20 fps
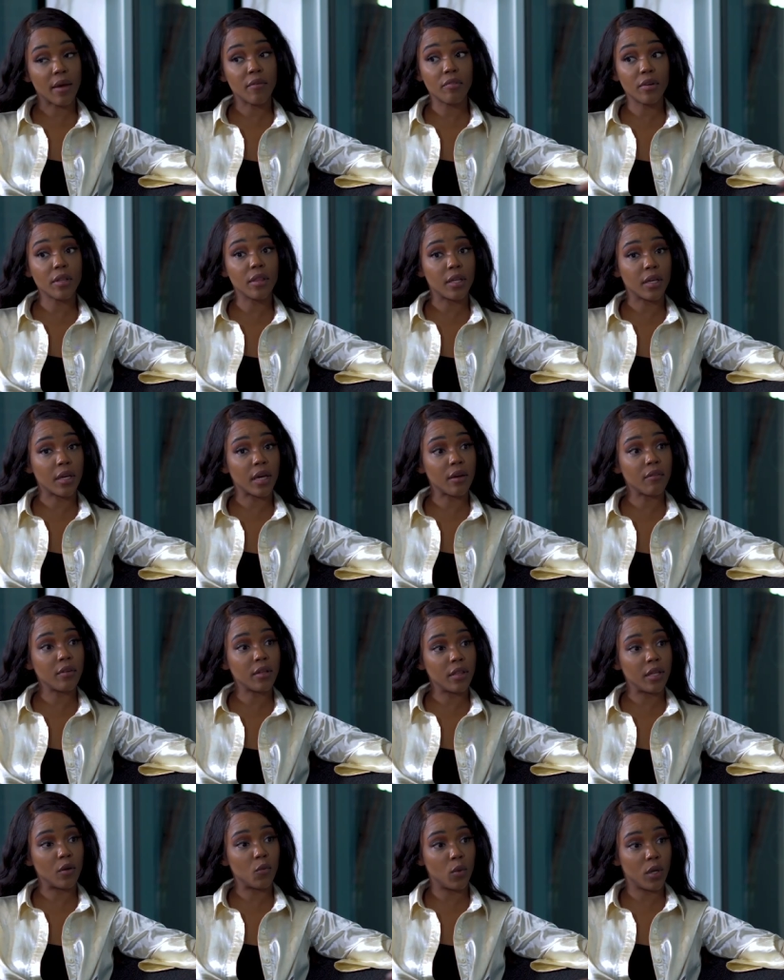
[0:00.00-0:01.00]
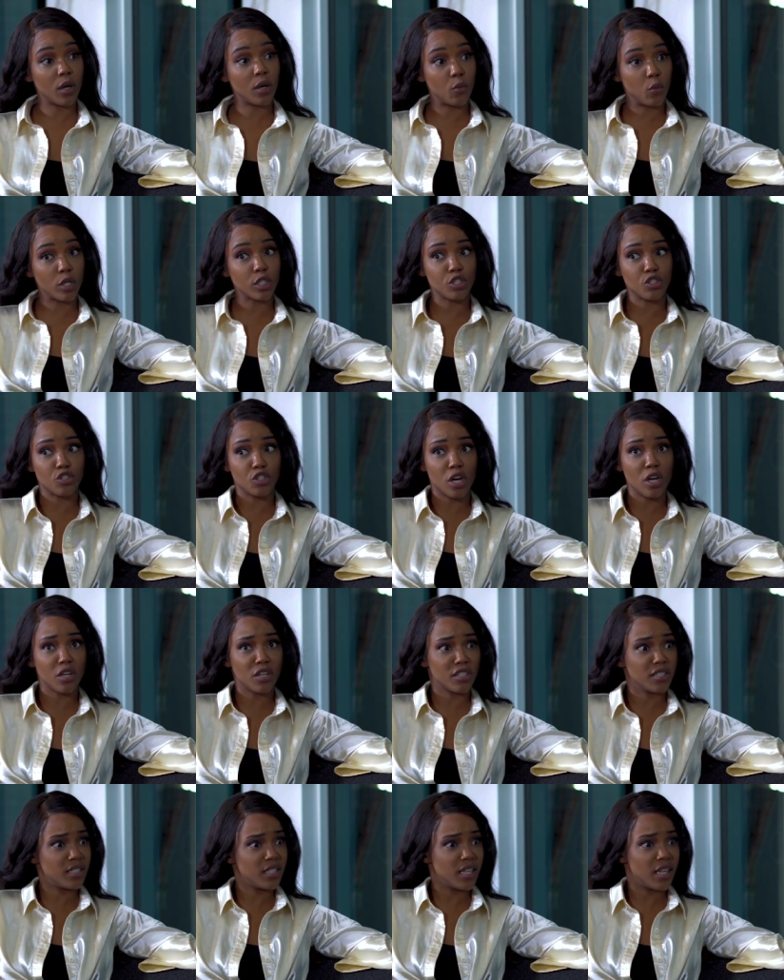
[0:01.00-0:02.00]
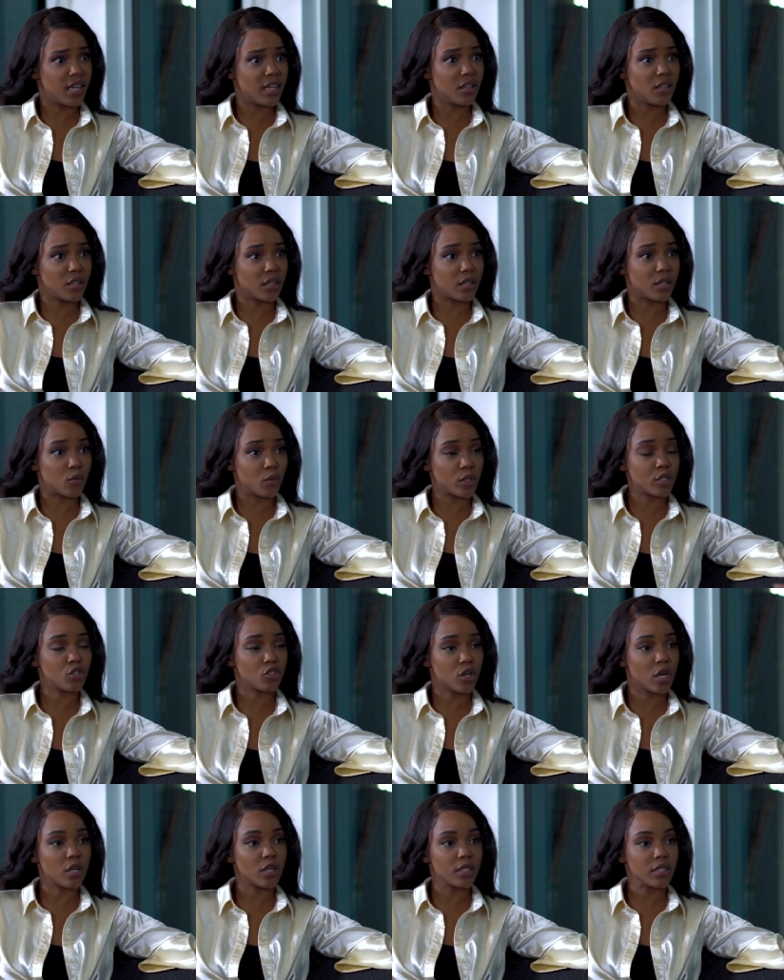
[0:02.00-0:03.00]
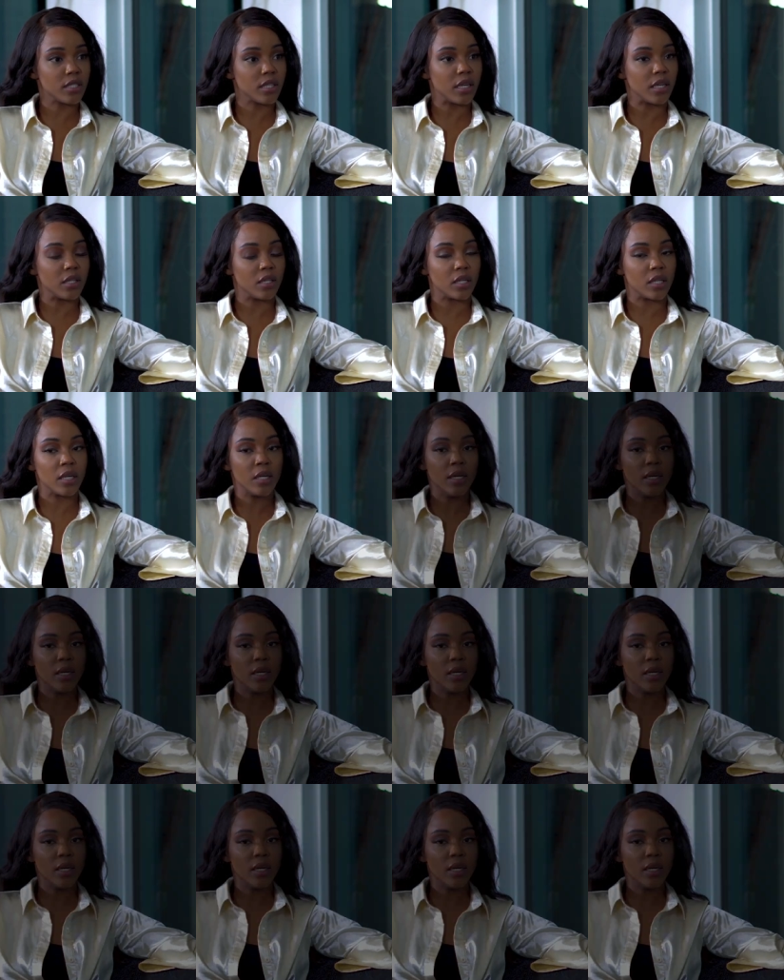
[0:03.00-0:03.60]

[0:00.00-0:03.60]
Everything, everything. We are, yeah. We're stronger together. We're stronger exactly. together.